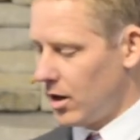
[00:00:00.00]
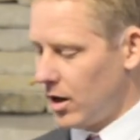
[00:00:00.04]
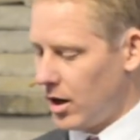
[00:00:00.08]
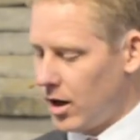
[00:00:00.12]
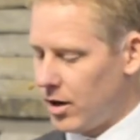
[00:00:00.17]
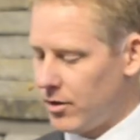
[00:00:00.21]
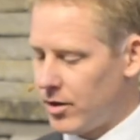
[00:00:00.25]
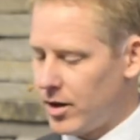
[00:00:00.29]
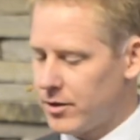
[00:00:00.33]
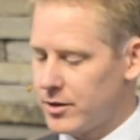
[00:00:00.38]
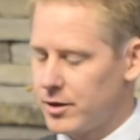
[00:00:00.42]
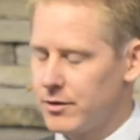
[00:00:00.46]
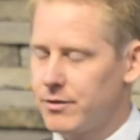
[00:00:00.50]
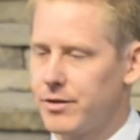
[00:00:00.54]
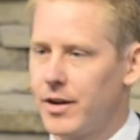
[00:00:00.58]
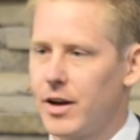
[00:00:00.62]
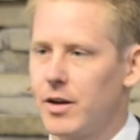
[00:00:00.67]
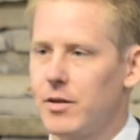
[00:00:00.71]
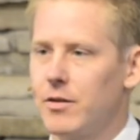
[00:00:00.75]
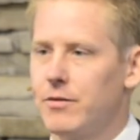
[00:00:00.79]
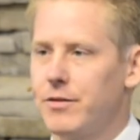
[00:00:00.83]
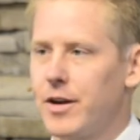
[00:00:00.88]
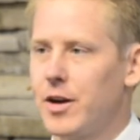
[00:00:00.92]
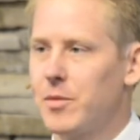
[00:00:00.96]
I've often
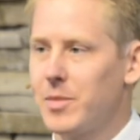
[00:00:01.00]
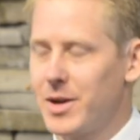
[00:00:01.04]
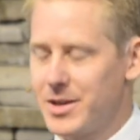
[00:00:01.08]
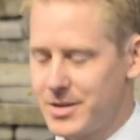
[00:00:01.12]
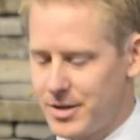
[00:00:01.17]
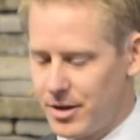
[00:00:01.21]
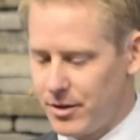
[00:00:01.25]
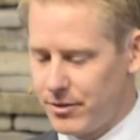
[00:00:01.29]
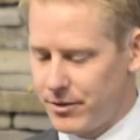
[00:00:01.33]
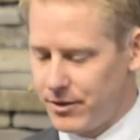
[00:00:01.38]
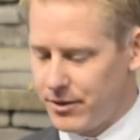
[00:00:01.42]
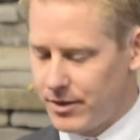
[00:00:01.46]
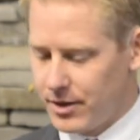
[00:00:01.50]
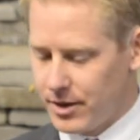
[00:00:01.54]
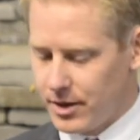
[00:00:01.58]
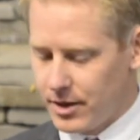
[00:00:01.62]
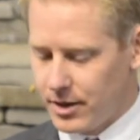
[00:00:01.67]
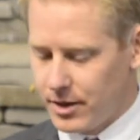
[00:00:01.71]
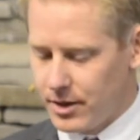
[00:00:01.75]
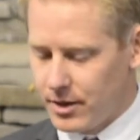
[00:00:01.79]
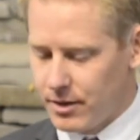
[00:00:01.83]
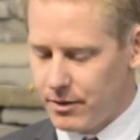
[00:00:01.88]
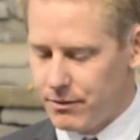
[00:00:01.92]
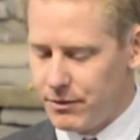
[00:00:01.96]
found myself
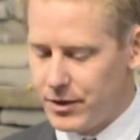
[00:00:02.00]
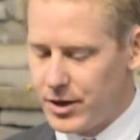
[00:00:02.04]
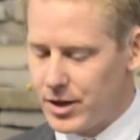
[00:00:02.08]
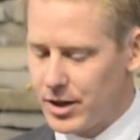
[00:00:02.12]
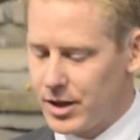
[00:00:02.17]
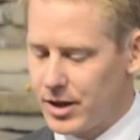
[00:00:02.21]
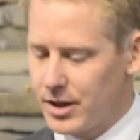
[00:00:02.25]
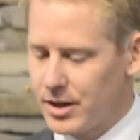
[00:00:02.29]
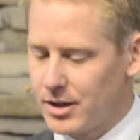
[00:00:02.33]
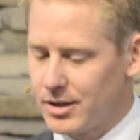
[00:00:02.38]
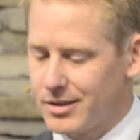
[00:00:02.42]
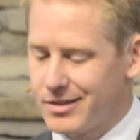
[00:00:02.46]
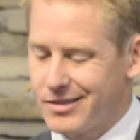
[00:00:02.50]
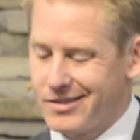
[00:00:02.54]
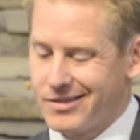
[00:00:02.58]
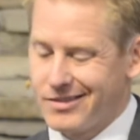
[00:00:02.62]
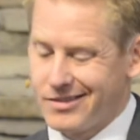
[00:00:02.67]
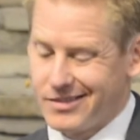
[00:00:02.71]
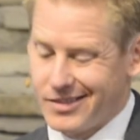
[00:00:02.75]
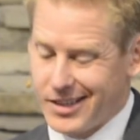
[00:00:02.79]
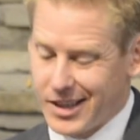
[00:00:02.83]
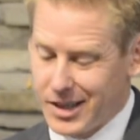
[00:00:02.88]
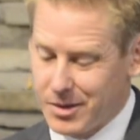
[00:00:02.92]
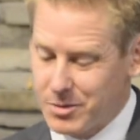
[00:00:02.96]
feeling
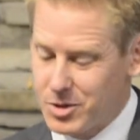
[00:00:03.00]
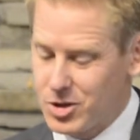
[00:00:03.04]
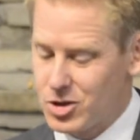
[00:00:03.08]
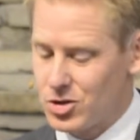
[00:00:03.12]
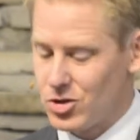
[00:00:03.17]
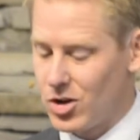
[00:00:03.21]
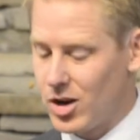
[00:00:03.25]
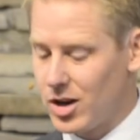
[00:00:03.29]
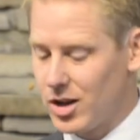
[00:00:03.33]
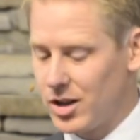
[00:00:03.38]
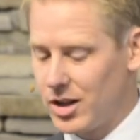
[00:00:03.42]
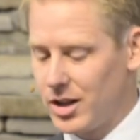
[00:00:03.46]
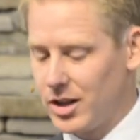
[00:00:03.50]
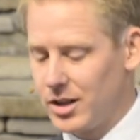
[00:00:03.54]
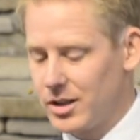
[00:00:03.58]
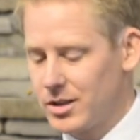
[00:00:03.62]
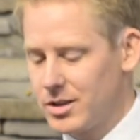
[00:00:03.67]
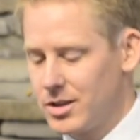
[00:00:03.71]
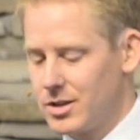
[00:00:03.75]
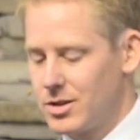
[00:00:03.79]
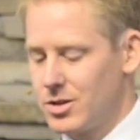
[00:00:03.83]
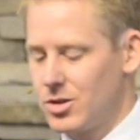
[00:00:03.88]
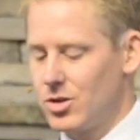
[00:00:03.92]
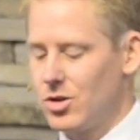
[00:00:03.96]
like I'm struggling
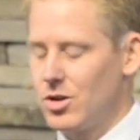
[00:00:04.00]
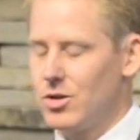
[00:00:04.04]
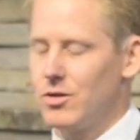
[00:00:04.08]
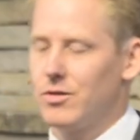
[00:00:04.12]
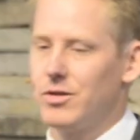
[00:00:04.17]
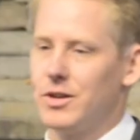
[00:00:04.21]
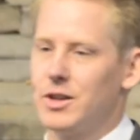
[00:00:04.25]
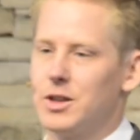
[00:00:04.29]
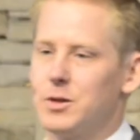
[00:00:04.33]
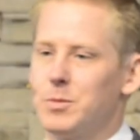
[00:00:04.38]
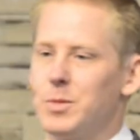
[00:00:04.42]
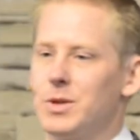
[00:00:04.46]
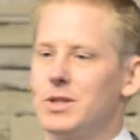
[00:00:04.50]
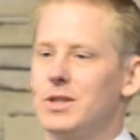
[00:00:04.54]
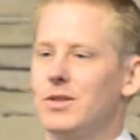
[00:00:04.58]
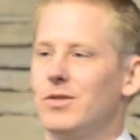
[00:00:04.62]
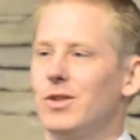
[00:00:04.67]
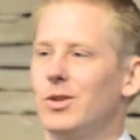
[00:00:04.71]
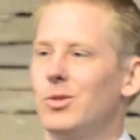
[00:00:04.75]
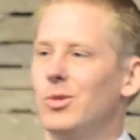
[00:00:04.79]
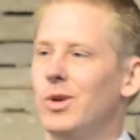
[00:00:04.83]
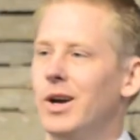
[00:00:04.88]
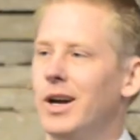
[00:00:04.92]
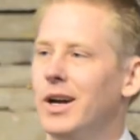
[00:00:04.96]
to serve in a
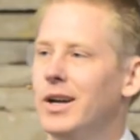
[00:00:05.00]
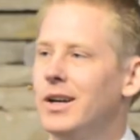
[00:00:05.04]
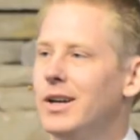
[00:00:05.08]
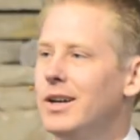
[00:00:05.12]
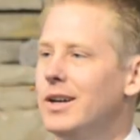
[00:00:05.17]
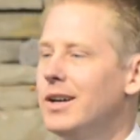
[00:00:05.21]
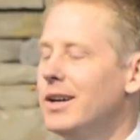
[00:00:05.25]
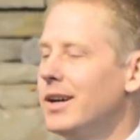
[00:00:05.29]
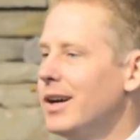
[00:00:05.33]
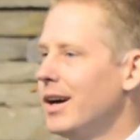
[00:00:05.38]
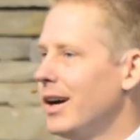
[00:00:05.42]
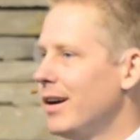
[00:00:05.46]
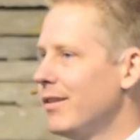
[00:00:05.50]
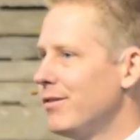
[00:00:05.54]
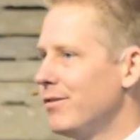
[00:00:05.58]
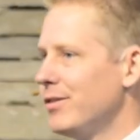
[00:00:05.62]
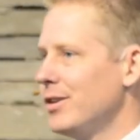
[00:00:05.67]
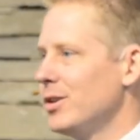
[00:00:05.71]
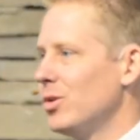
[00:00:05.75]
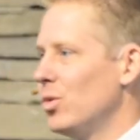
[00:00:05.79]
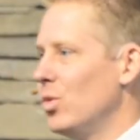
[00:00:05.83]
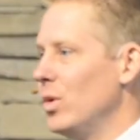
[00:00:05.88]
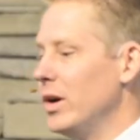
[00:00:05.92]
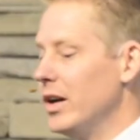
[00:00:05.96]
specific way. I
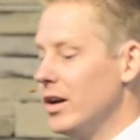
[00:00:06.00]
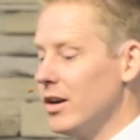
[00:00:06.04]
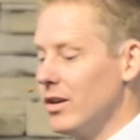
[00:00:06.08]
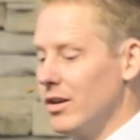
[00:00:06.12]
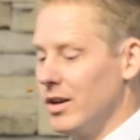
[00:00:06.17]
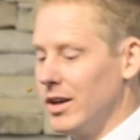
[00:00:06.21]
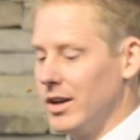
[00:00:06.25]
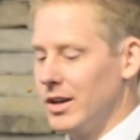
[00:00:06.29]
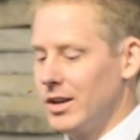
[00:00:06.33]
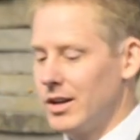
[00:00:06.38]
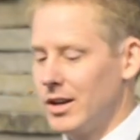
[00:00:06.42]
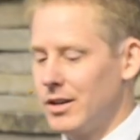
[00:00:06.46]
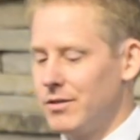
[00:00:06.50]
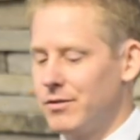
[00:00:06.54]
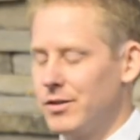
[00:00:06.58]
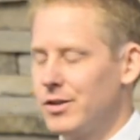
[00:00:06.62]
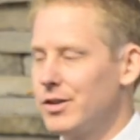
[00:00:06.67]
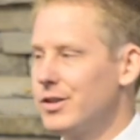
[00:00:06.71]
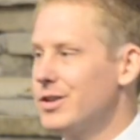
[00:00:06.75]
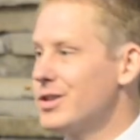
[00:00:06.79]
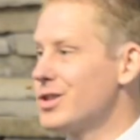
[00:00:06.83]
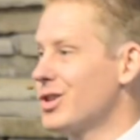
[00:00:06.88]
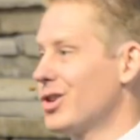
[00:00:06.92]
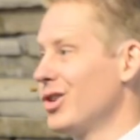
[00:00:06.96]
feel weary. I
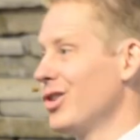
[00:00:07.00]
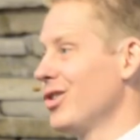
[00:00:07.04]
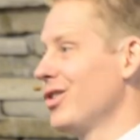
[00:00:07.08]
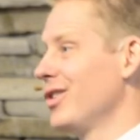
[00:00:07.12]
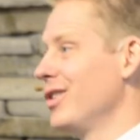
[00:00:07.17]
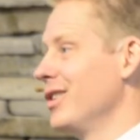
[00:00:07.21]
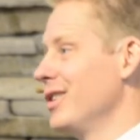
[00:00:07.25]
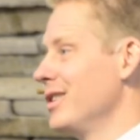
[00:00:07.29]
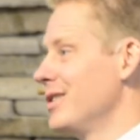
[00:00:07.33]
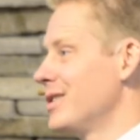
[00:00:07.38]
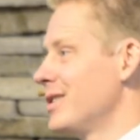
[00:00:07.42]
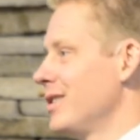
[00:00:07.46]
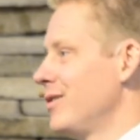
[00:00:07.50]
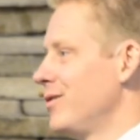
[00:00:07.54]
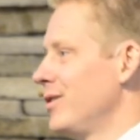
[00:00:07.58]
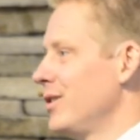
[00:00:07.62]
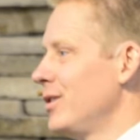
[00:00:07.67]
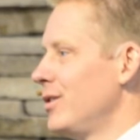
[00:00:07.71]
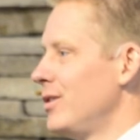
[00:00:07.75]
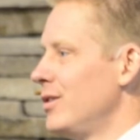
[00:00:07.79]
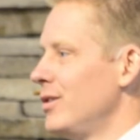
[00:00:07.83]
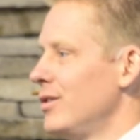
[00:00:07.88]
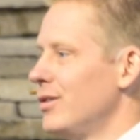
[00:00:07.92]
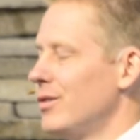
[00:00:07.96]
feel discouraged. I
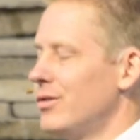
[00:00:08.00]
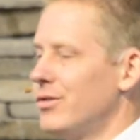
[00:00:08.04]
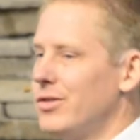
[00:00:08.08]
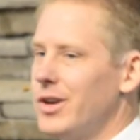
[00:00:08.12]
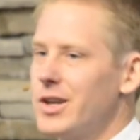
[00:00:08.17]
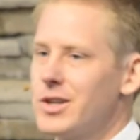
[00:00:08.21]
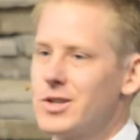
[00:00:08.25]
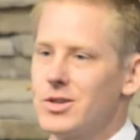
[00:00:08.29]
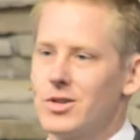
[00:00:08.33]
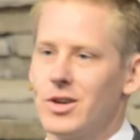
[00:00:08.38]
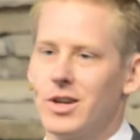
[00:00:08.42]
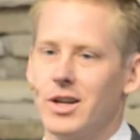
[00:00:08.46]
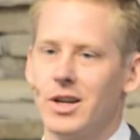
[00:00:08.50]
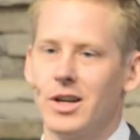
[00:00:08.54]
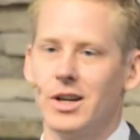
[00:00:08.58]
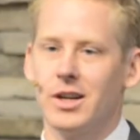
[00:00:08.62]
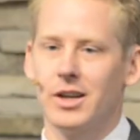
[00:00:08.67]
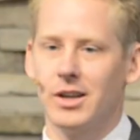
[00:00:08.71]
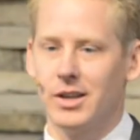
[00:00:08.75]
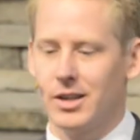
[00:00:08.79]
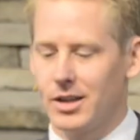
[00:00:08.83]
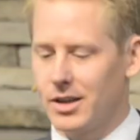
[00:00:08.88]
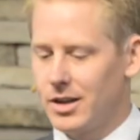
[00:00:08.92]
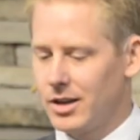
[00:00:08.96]
feel
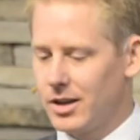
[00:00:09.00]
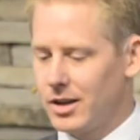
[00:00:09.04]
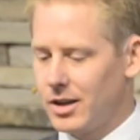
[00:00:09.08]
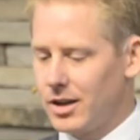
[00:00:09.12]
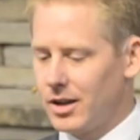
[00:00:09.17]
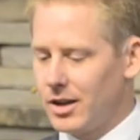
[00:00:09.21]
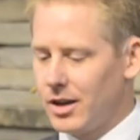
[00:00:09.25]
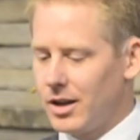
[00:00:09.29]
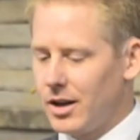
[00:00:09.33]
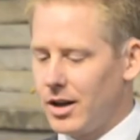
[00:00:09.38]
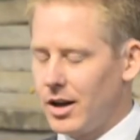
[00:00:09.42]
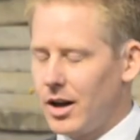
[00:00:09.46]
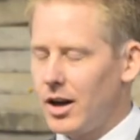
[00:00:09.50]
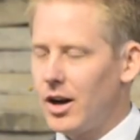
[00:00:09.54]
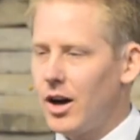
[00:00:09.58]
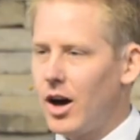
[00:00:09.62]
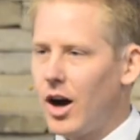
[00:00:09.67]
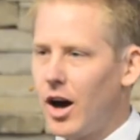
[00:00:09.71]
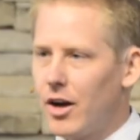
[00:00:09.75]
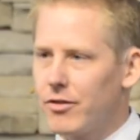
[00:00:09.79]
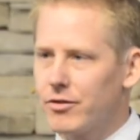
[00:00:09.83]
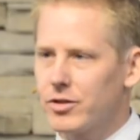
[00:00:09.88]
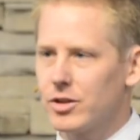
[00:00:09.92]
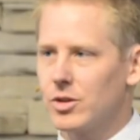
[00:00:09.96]
frustrated. And
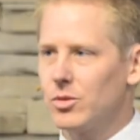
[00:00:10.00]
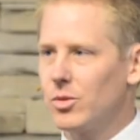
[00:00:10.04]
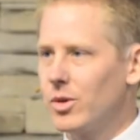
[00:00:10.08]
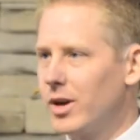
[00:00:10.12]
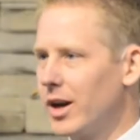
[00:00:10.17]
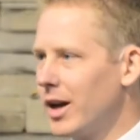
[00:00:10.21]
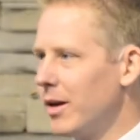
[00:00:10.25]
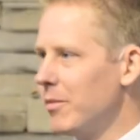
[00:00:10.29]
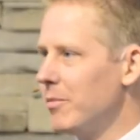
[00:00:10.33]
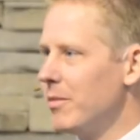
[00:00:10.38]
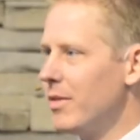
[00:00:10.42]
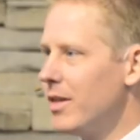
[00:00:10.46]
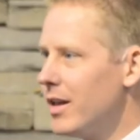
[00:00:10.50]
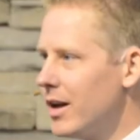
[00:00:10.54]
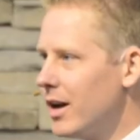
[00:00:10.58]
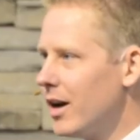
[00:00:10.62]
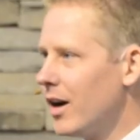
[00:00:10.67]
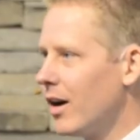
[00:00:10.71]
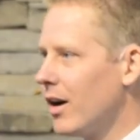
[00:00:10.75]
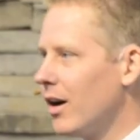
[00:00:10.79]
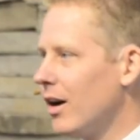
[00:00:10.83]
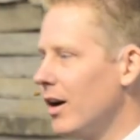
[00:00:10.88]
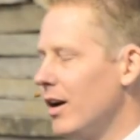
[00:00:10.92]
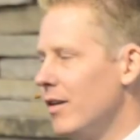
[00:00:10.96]
often when I'm
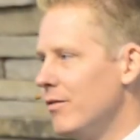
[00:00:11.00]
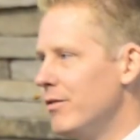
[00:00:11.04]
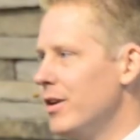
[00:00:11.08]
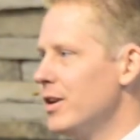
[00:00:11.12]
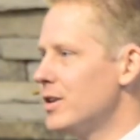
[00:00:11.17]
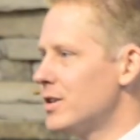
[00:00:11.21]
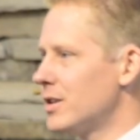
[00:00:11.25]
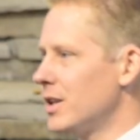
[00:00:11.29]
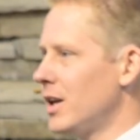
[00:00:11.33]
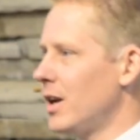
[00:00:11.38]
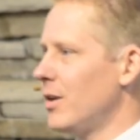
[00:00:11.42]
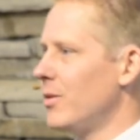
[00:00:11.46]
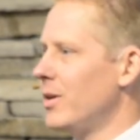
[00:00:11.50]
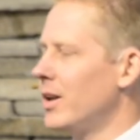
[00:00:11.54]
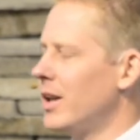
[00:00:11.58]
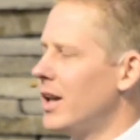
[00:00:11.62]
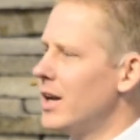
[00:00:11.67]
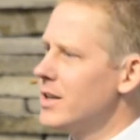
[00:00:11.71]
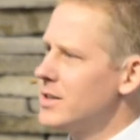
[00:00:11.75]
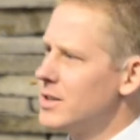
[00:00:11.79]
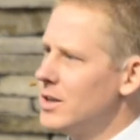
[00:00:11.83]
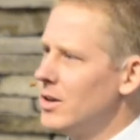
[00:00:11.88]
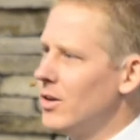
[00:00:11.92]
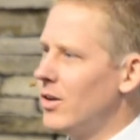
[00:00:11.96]
there, eventually I
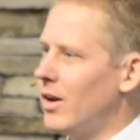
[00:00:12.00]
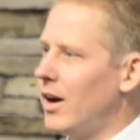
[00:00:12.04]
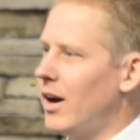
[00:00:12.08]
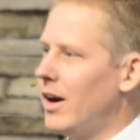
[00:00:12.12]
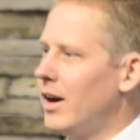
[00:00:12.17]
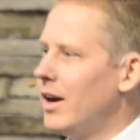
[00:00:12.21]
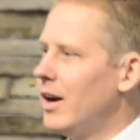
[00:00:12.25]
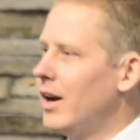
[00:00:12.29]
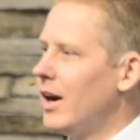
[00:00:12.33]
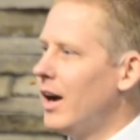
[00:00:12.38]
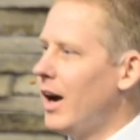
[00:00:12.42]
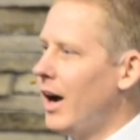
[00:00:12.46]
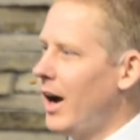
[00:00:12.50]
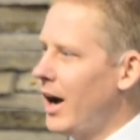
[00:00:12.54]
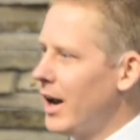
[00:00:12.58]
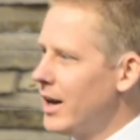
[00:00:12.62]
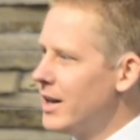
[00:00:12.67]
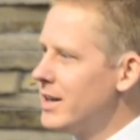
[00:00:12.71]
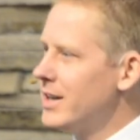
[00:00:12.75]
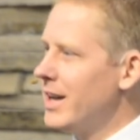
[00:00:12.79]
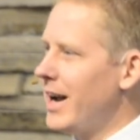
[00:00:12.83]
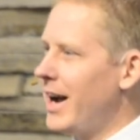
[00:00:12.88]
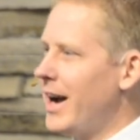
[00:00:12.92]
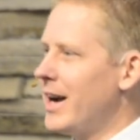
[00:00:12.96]
realize, you know, I
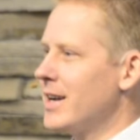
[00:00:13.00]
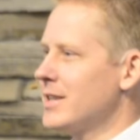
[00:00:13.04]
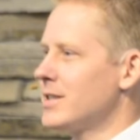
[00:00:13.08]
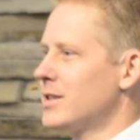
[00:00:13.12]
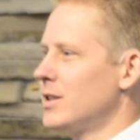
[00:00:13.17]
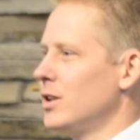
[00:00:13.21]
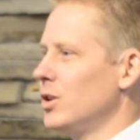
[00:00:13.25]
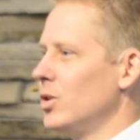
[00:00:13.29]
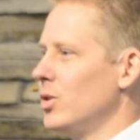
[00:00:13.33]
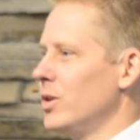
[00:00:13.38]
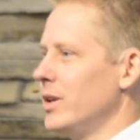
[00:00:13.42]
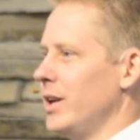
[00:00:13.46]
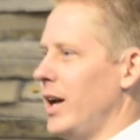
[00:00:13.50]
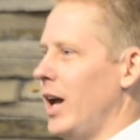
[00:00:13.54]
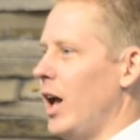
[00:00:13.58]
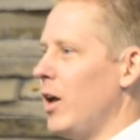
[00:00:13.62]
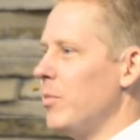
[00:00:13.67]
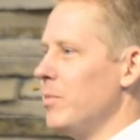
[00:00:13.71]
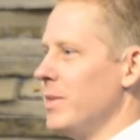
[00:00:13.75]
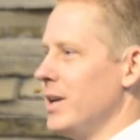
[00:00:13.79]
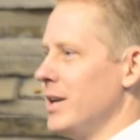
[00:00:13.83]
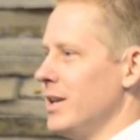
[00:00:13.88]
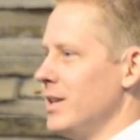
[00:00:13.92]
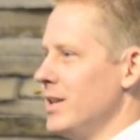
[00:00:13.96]
need to ask the Lord to
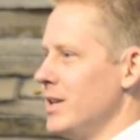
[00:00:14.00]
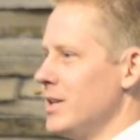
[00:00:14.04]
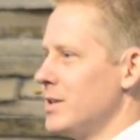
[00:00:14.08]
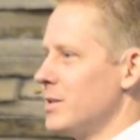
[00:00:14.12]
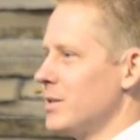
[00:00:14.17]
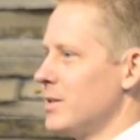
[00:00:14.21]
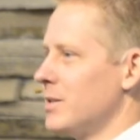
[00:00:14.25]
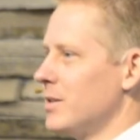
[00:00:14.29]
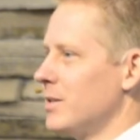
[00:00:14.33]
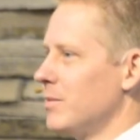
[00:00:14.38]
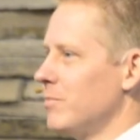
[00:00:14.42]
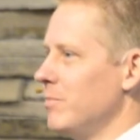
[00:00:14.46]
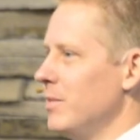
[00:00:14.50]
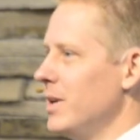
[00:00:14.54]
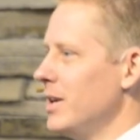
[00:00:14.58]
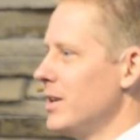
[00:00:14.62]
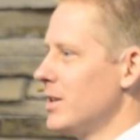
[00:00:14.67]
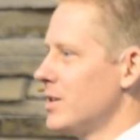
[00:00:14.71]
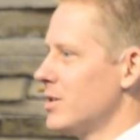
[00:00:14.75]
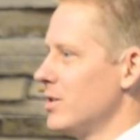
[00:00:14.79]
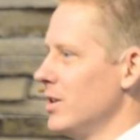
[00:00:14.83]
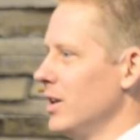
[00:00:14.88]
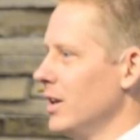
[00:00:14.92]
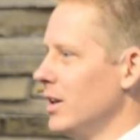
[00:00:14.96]
help me in this
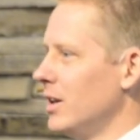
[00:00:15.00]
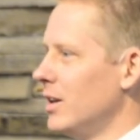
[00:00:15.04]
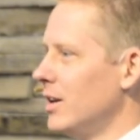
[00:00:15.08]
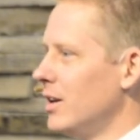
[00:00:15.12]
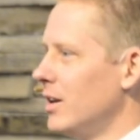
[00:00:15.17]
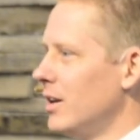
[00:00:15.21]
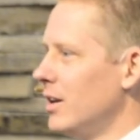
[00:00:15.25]
ministry.